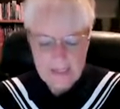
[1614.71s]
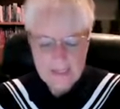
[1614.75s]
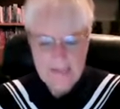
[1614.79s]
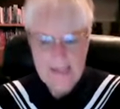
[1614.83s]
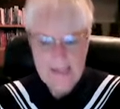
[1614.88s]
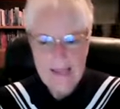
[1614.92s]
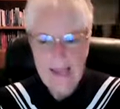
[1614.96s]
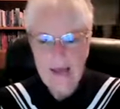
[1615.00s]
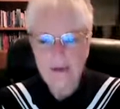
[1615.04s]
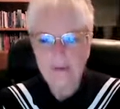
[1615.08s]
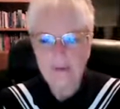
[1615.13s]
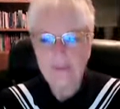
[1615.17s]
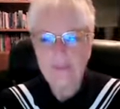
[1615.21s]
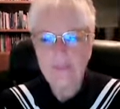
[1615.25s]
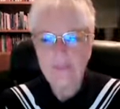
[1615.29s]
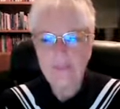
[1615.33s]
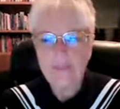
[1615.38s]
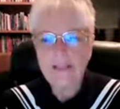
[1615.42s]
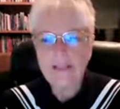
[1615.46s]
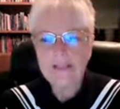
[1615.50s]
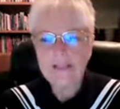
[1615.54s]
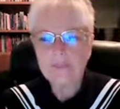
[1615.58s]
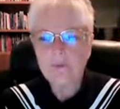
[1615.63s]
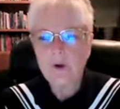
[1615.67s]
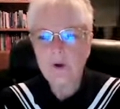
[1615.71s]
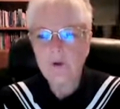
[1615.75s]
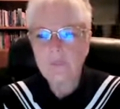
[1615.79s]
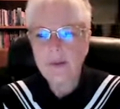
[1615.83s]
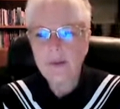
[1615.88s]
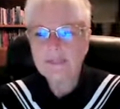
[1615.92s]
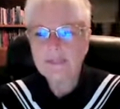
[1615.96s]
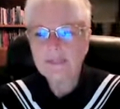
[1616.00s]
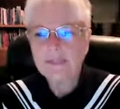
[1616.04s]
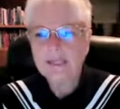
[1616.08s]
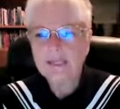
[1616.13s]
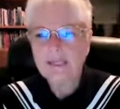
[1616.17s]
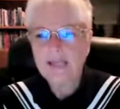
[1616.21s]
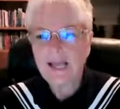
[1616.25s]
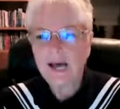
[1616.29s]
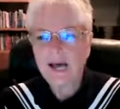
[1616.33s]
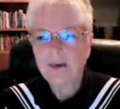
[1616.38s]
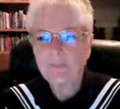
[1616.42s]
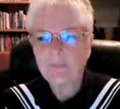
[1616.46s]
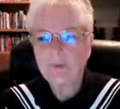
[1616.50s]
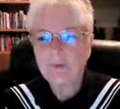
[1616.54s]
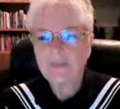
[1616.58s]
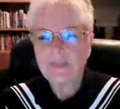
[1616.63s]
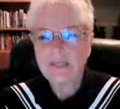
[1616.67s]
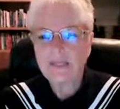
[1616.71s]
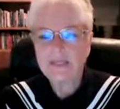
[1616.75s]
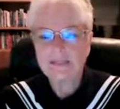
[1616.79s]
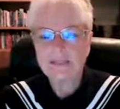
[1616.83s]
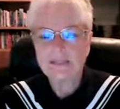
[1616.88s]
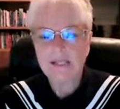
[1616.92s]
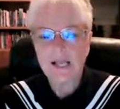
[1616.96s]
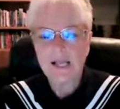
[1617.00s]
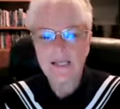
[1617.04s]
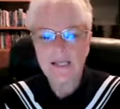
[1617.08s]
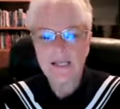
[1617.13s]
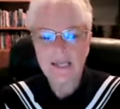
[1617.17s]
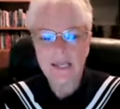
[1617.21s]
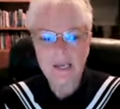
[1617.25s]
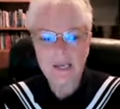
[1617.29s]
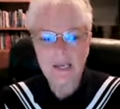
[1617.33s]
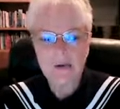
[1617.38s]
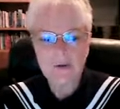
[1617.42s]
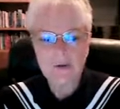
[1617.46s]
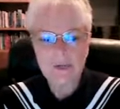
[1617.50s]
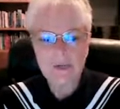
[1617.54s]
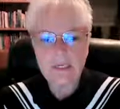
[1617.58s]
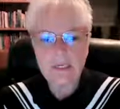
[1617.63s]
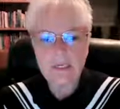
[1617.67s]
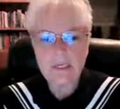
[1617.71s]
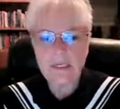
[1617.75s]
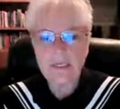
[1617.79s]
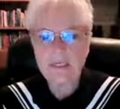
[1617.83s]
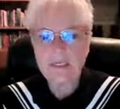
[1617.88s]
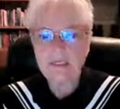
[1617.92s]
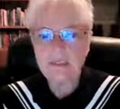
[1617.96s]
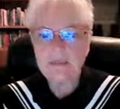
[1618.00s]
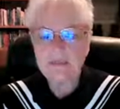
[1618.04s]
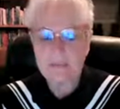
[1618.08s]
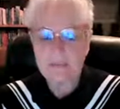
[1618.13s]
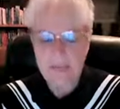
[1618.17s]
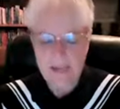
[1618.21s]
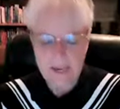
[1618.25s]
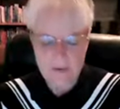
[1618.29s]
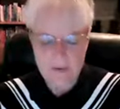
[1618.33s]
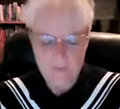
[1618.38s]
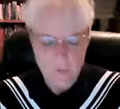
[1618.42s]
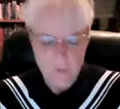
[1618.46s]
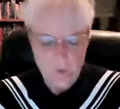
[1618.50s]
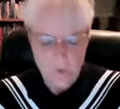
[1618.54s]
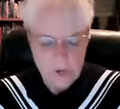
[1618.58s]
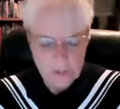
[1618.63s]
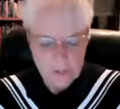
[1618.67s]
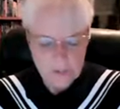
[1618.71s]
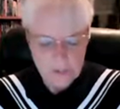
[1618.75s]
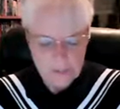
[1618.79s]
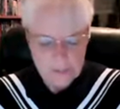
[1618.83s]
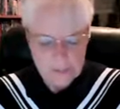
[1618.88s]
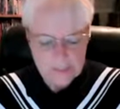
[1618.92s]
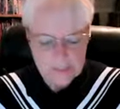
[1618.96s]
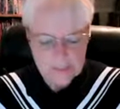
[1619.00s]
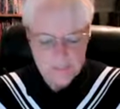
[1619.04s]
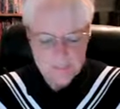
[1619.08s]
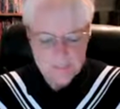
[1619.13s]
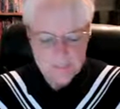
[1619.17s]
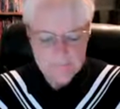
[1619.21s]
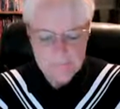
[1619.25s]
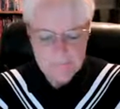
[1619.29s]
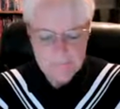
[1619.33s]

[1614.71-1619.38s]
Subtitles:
Now, these robots can help with things like carrying and washing.